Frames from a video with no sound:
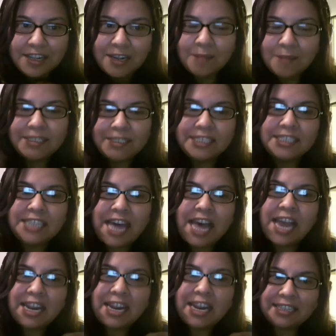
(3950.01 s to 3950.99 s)
comes
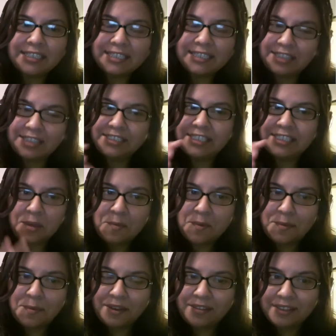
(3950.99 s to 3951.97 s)
inside and tells
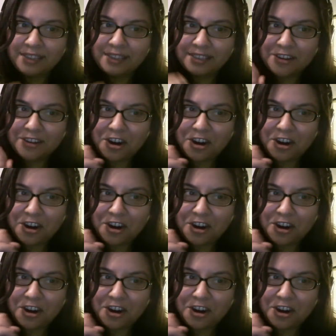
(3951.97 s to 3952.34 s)
him about like